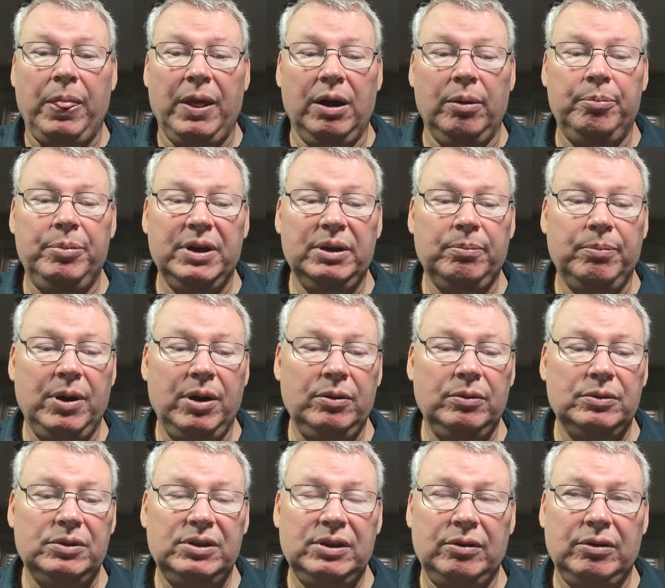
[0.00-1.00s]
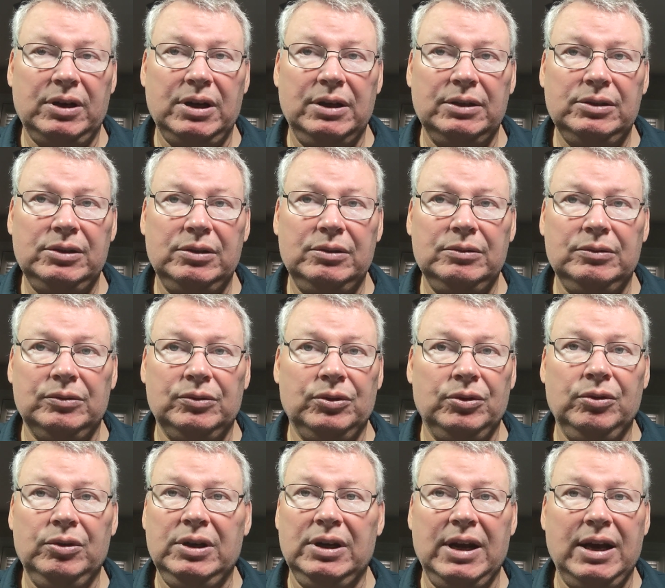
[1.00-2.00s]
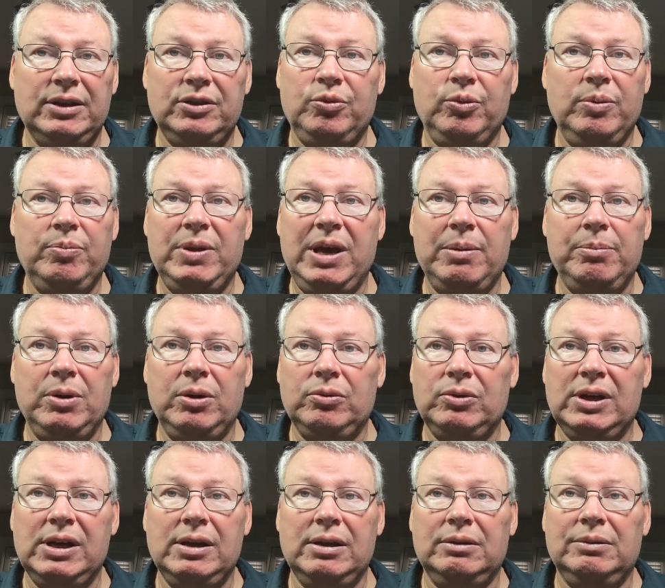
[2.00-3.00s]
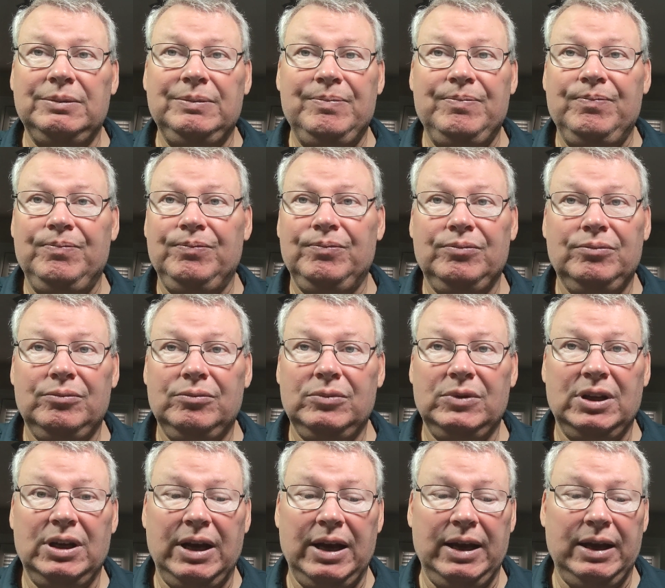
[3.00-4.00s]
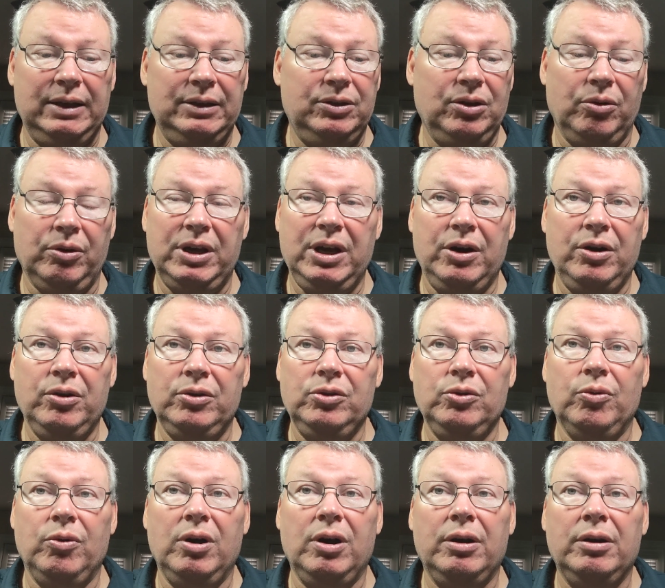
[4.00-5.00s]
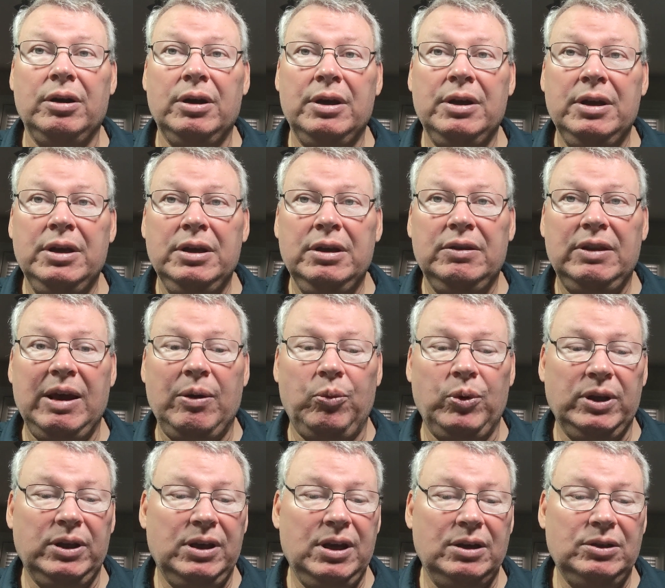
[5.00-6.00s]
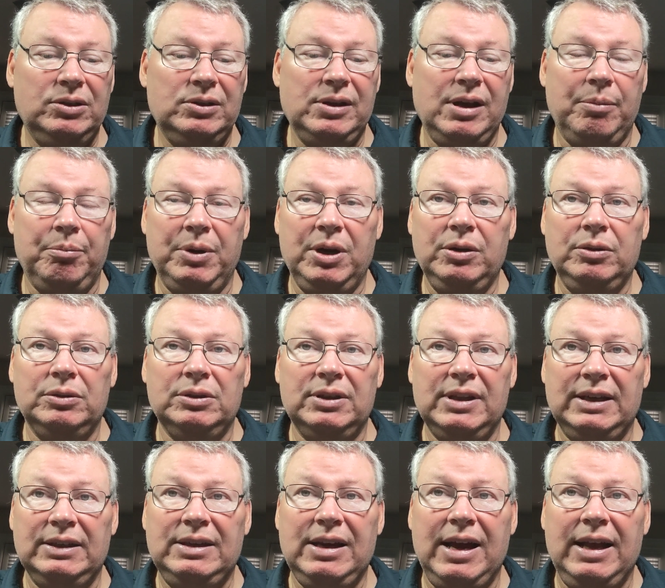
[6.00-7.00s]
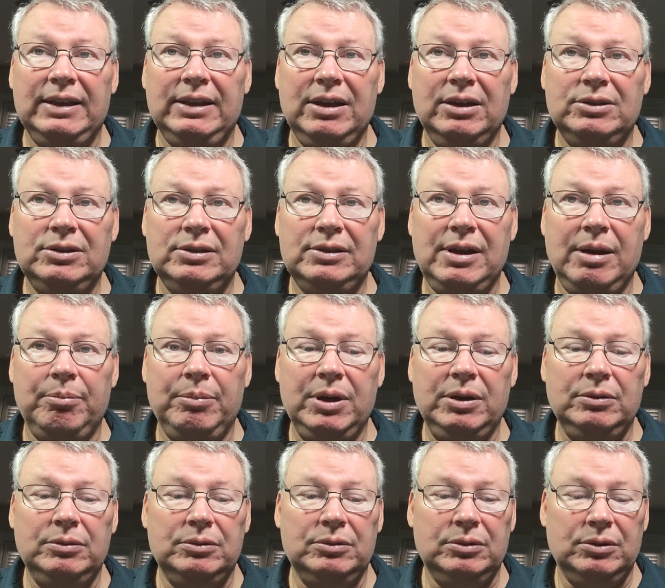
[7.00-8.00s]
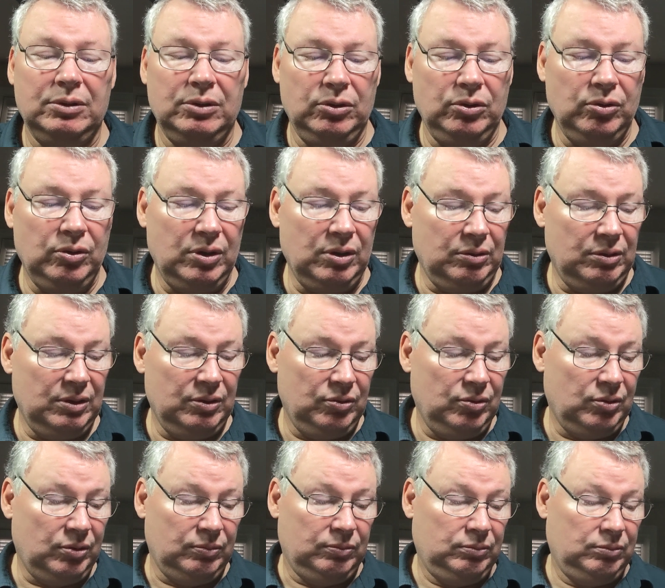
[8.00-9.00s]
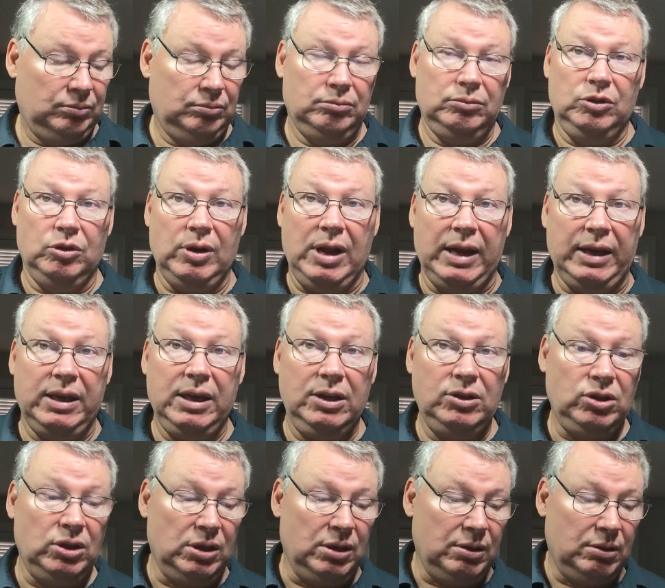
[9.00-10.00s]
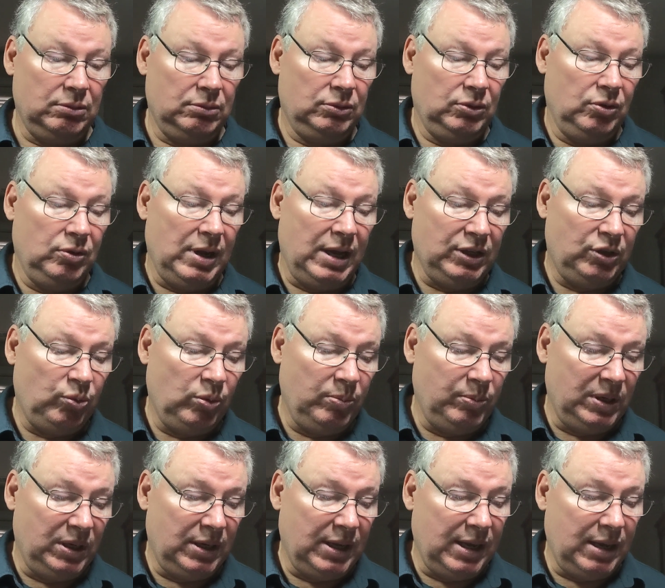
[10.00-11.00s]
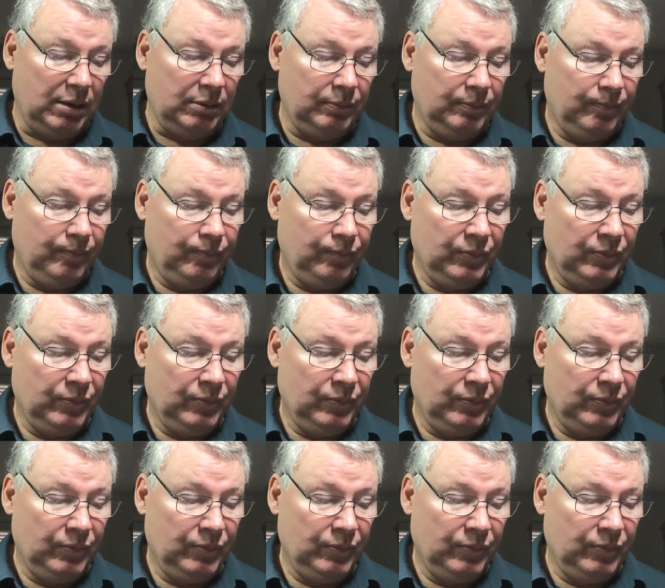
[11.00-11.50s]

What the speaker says: a big boat, center console, you cannot swim that boat down. I don't care who you are. That wind catches that boat and that tide catches that boat, you're not catching it. You're not swimming it down.